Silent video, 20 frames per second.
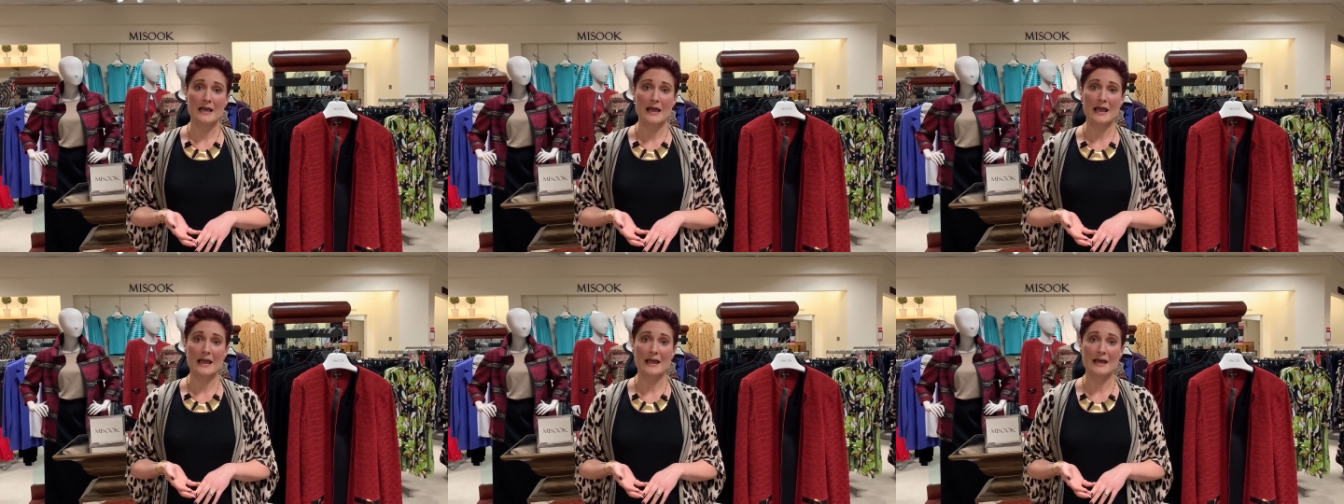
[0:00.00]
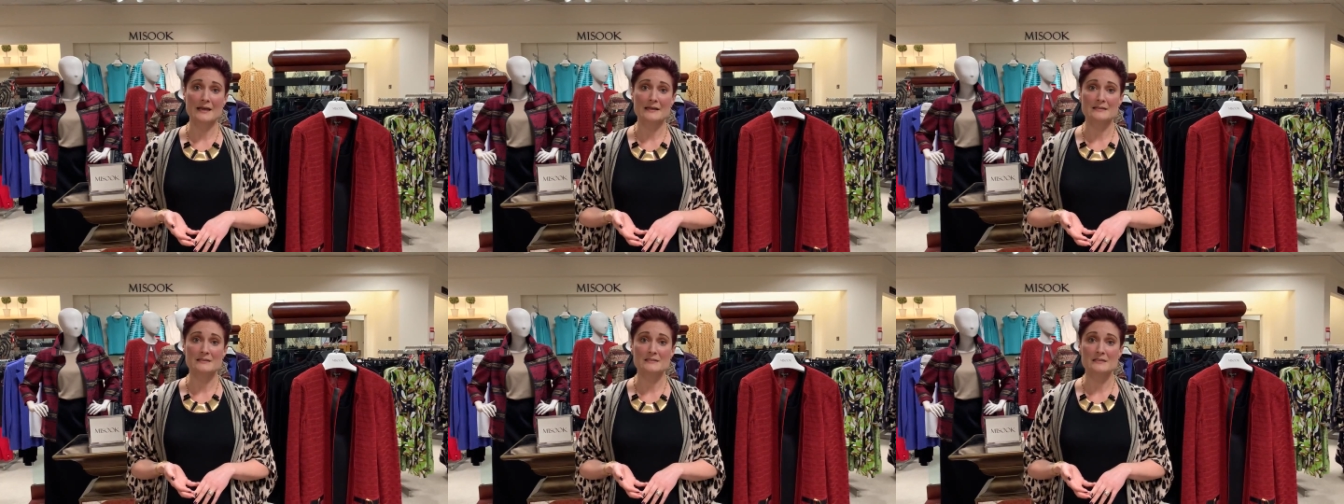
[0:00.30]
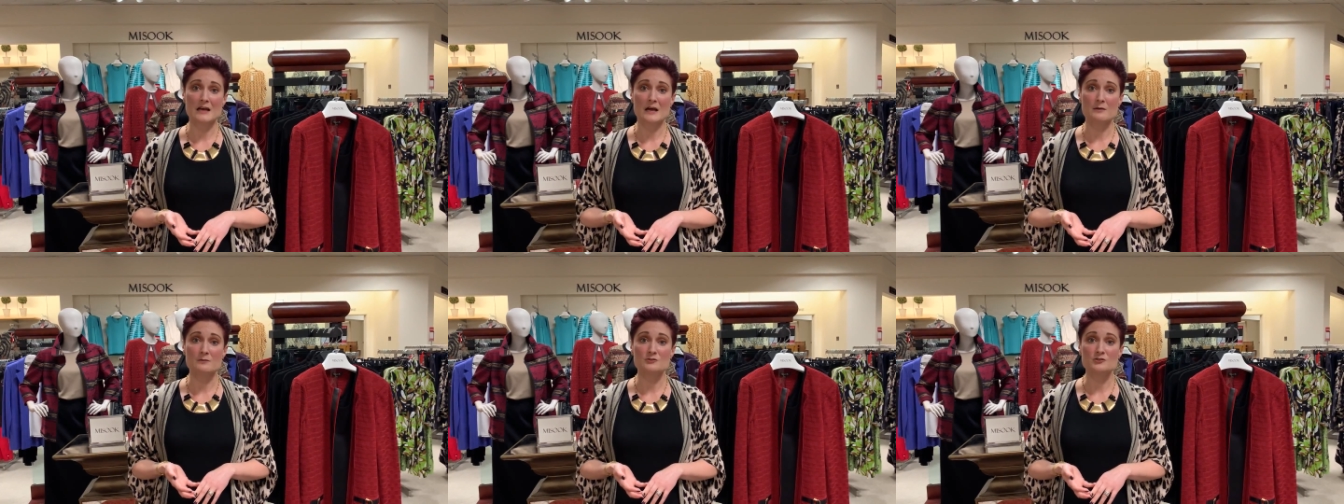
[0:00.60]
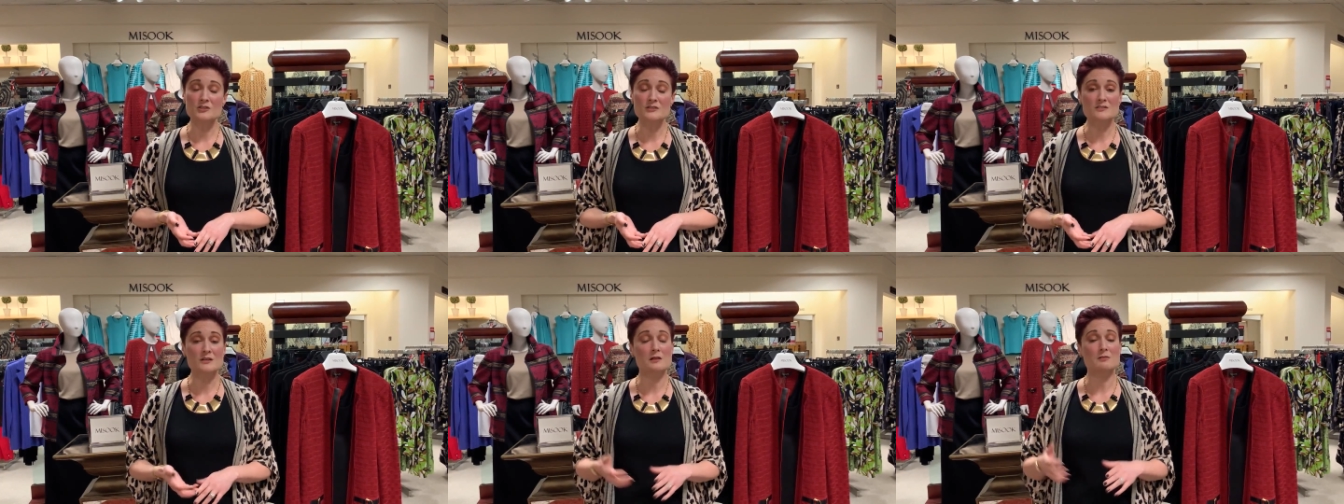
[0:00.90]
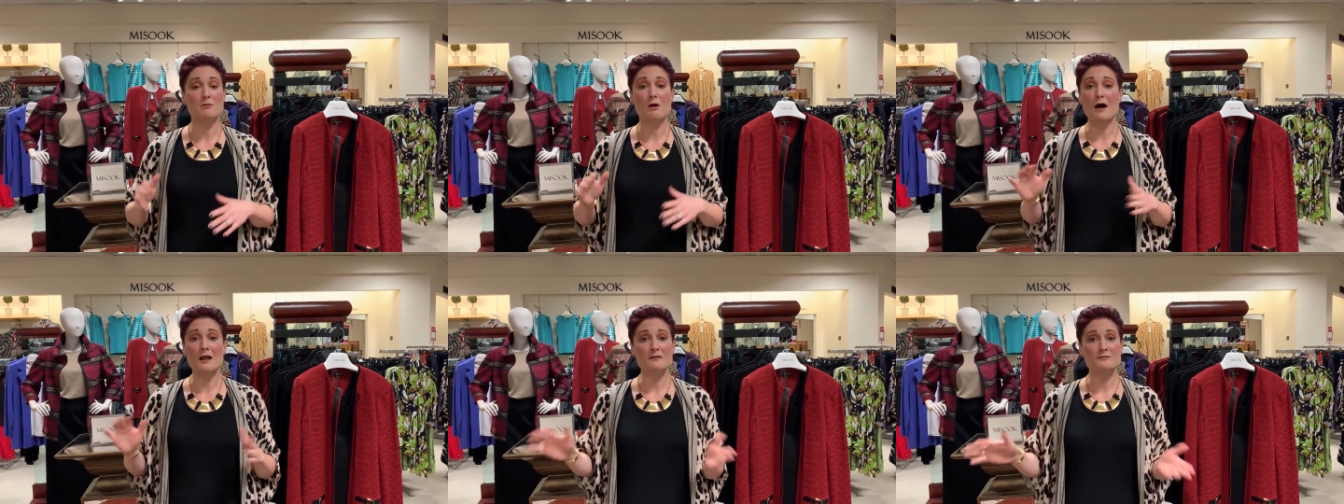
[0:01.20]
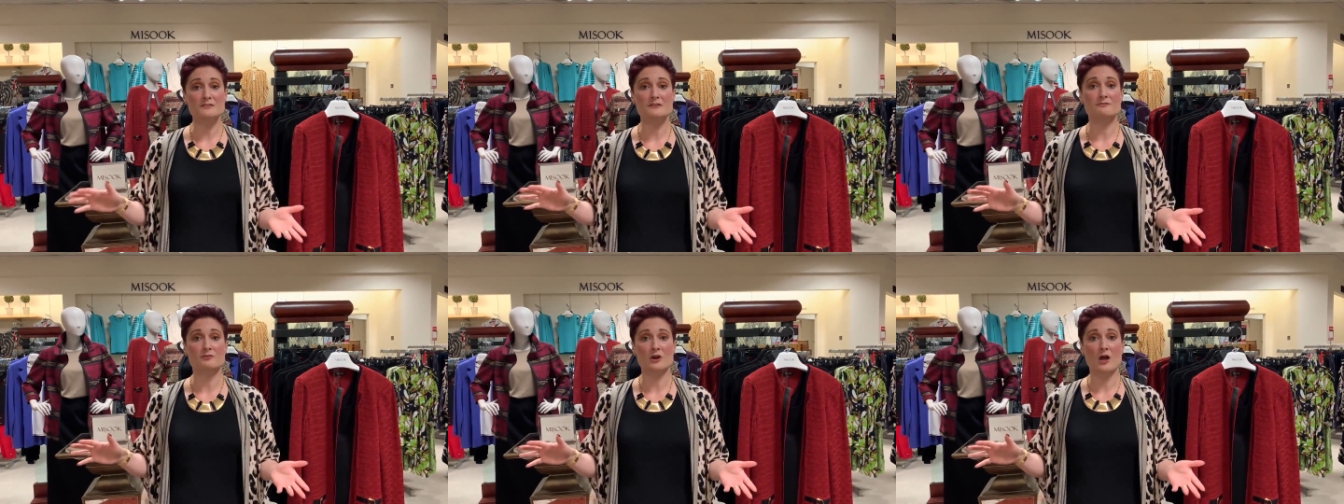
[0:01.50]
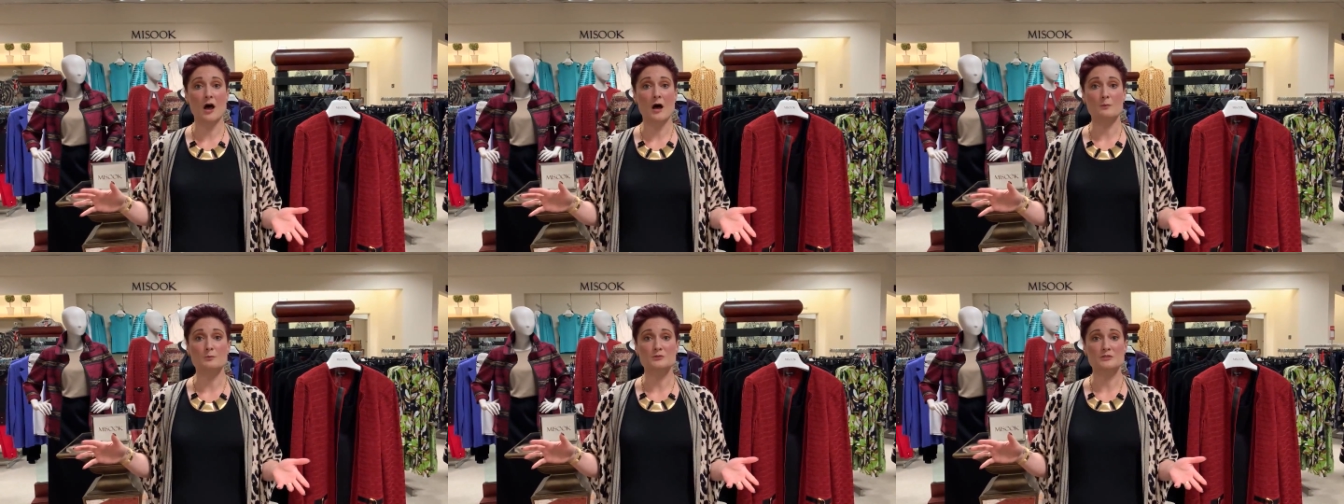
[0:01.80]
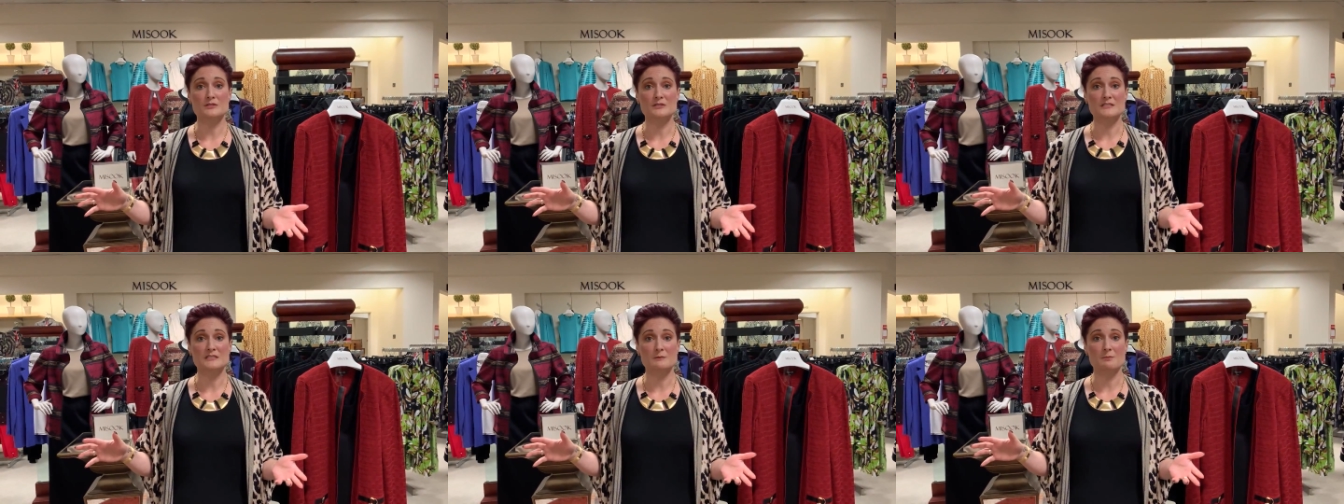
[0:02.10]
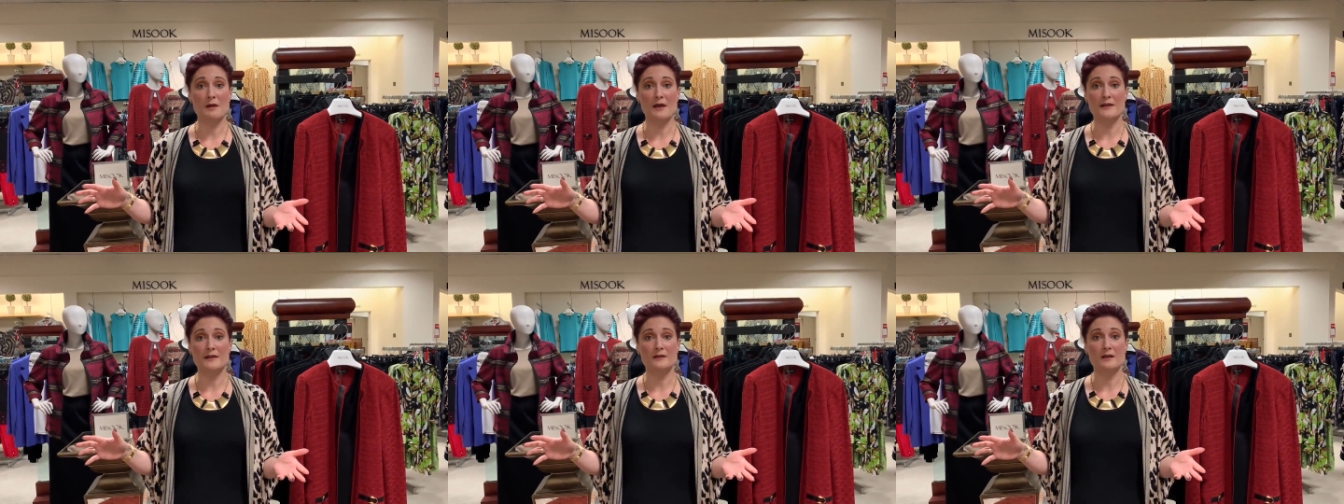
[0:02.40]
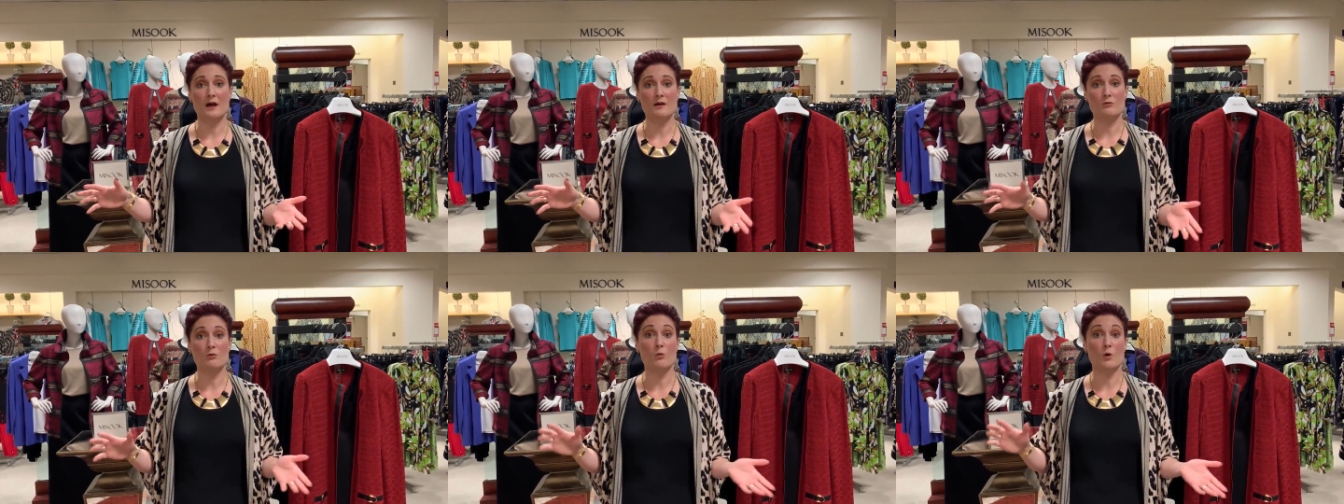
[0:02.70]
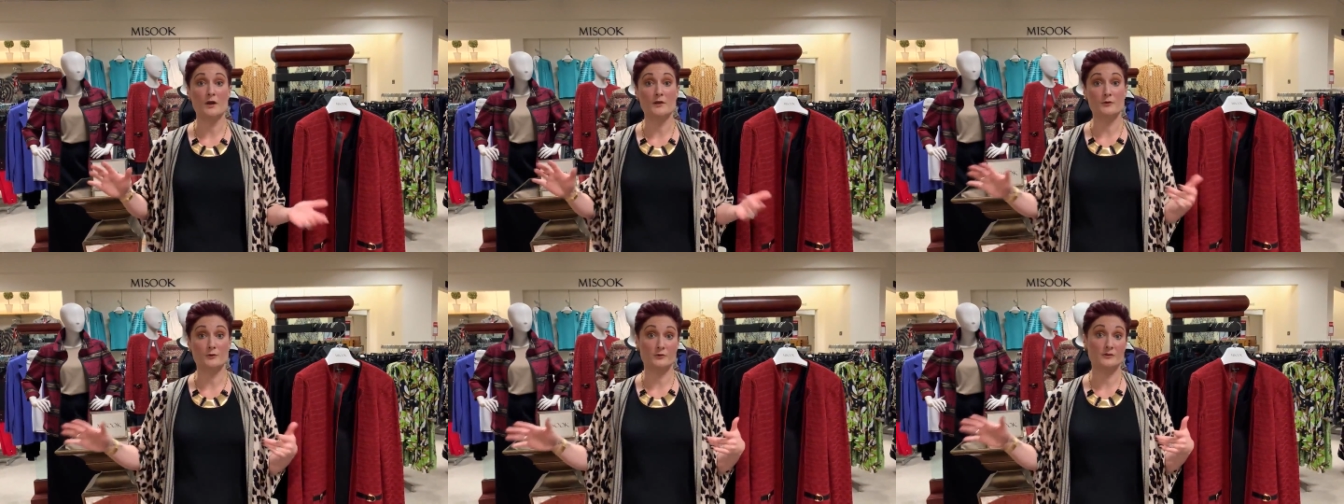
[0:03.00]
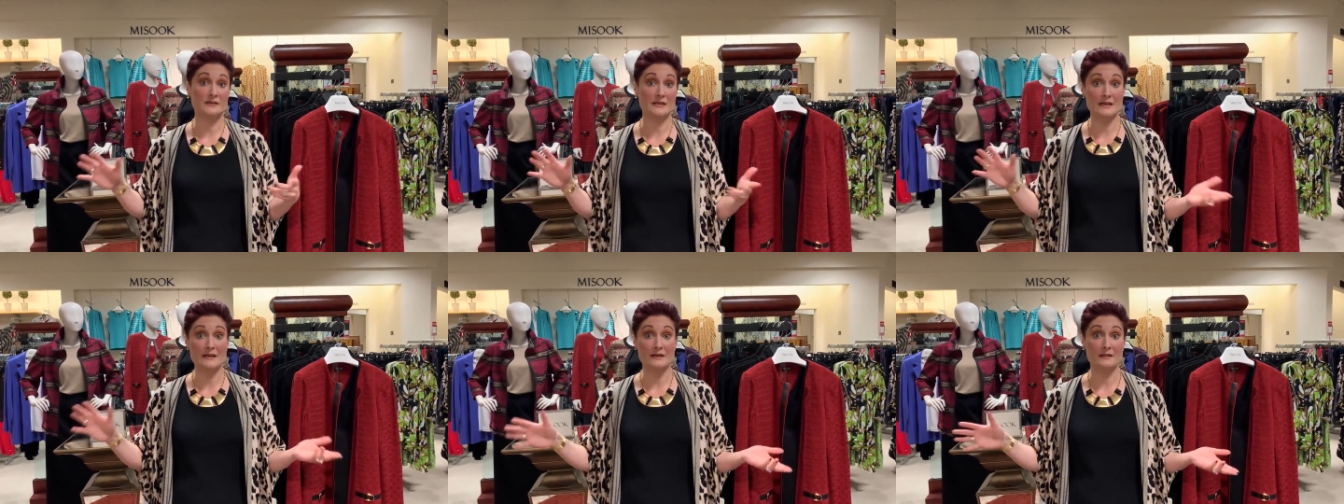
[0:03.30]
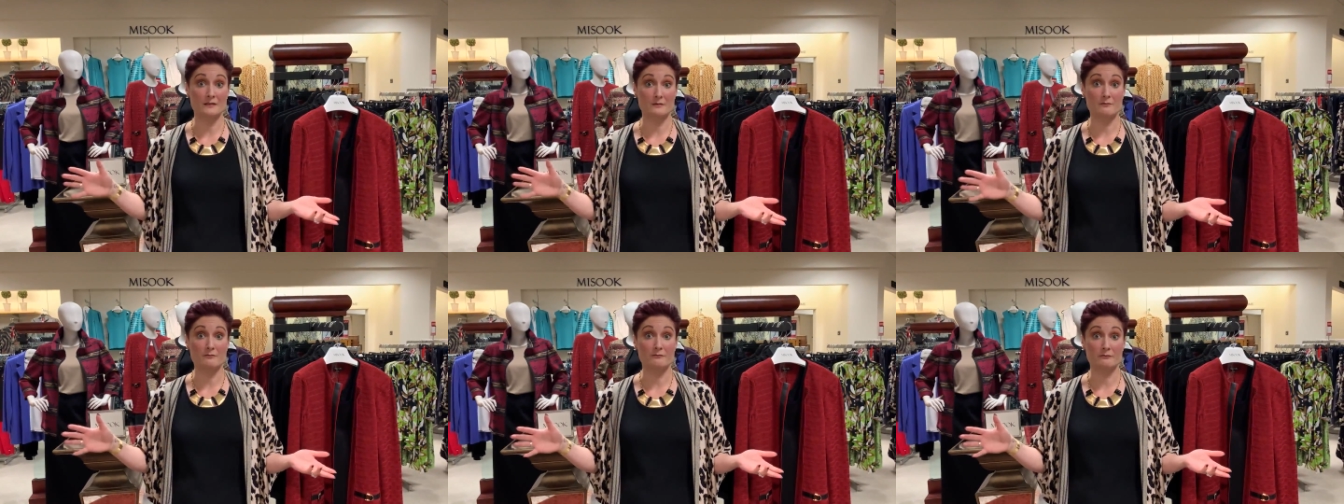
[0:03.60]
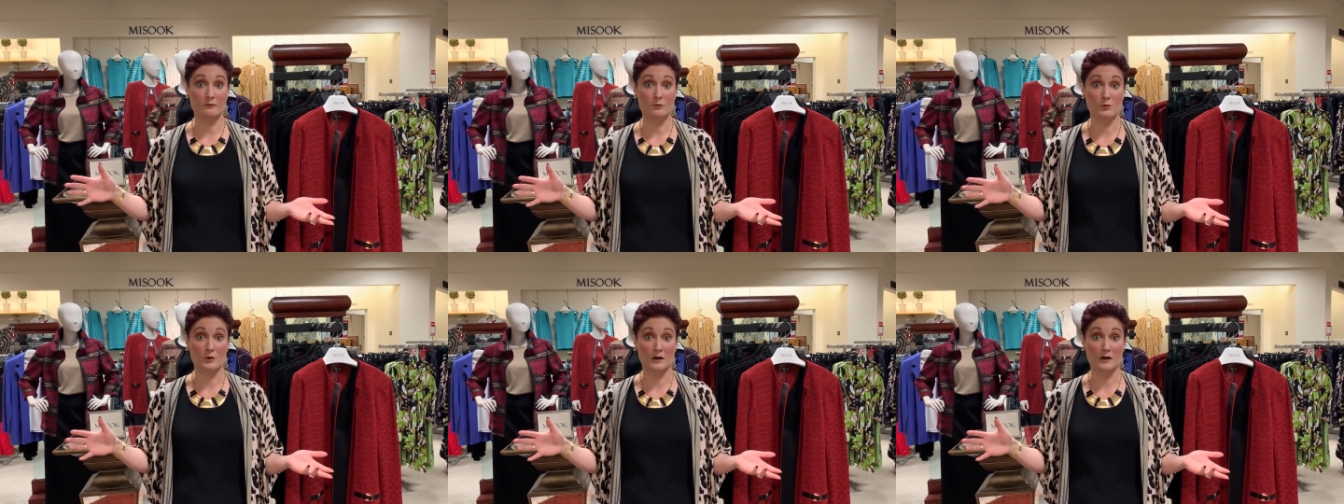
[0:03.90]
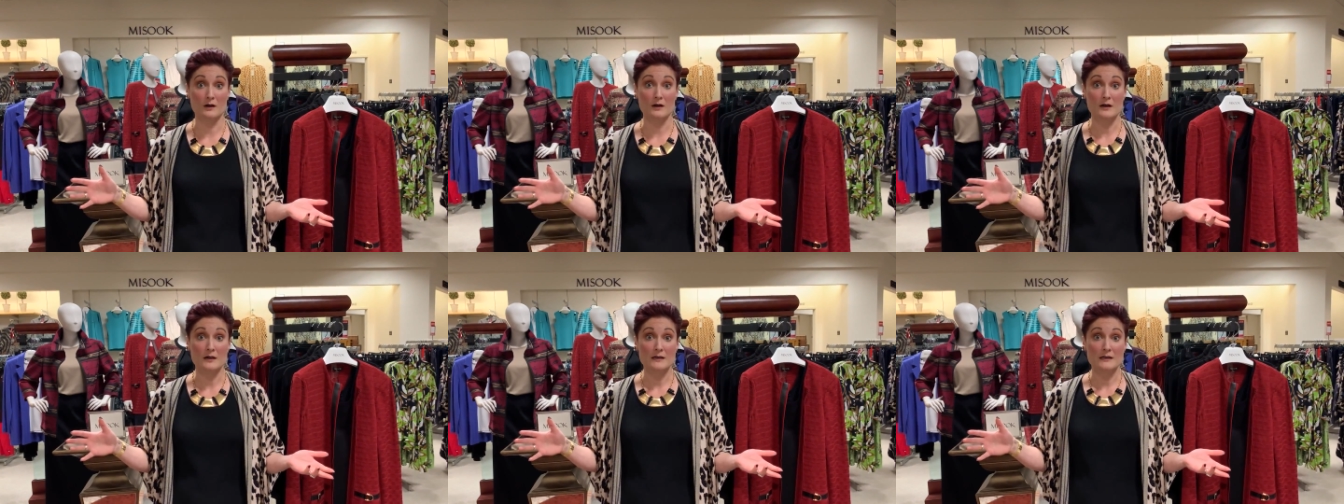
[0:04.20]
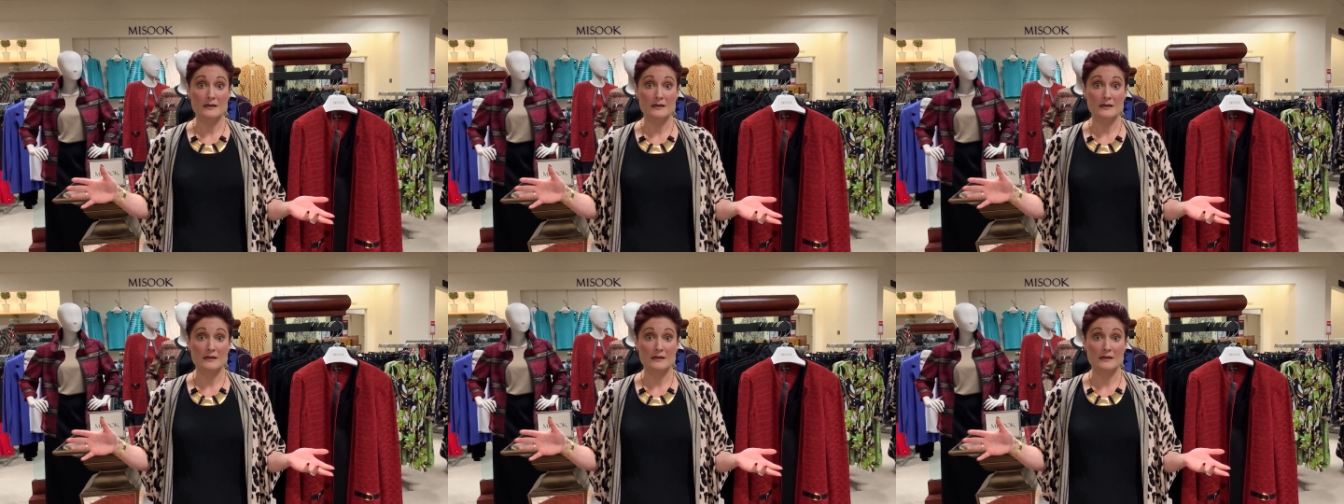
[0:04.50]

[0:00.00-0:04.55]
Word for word: and um, just a lot of different options depending on what you're needing them for.